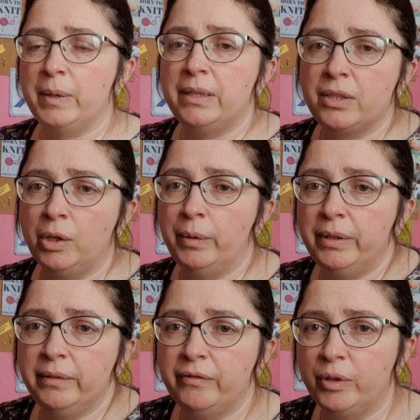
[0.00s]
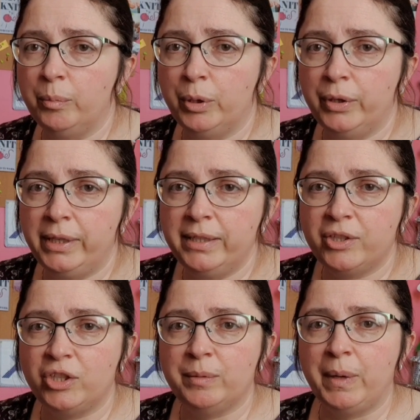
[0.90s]
been sewing for the boys.
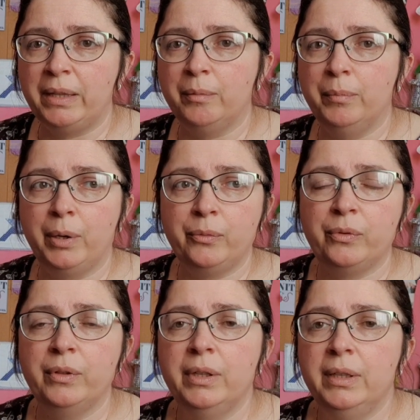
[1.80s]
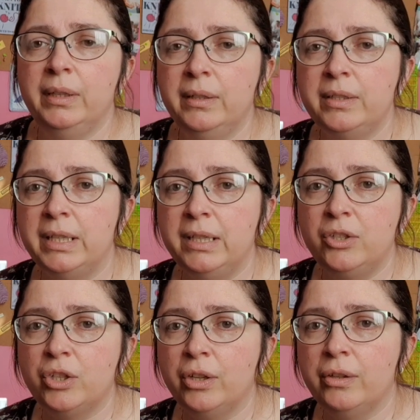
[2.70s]
She's made them both
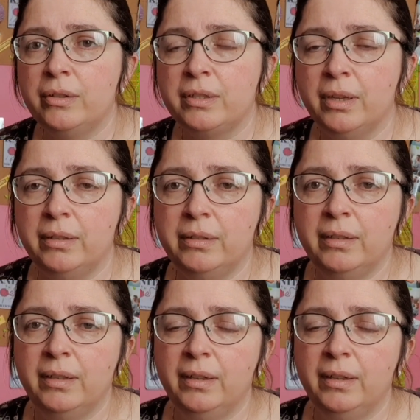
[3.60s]
t-shirts and